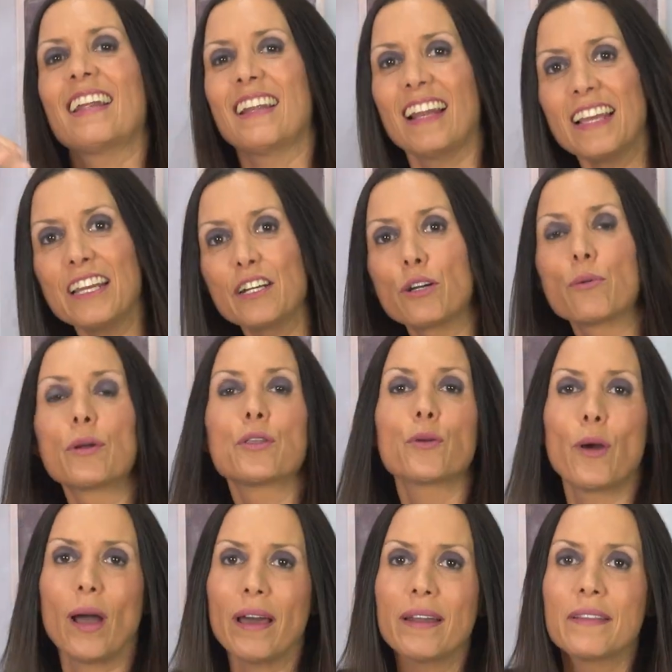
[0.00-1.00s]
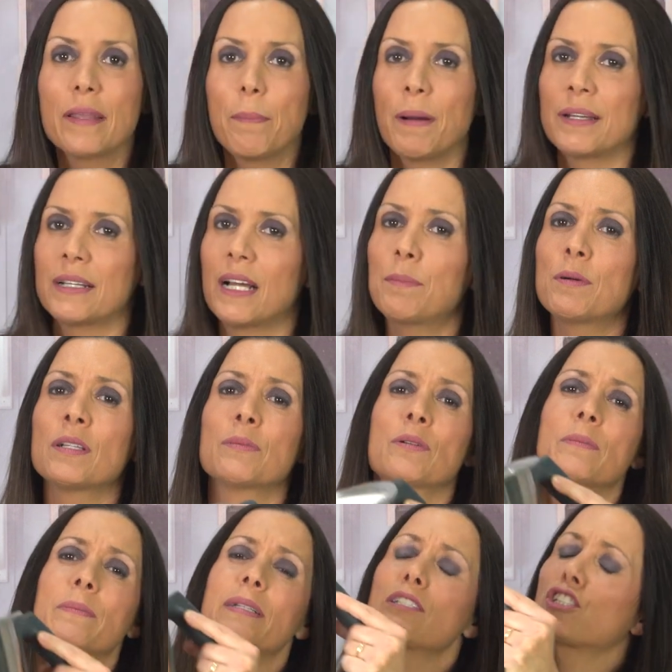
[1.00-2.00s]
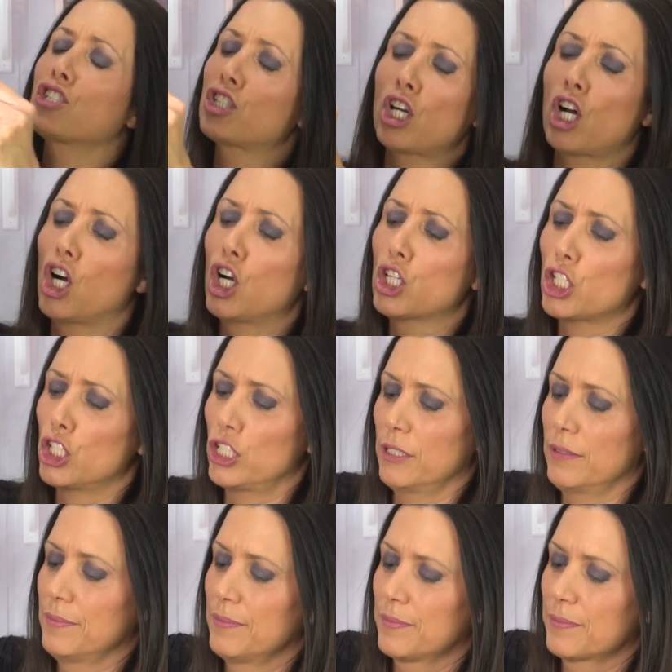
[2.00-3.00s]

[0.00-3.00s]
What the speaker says: And later, when you added the pineapple, it will be so good.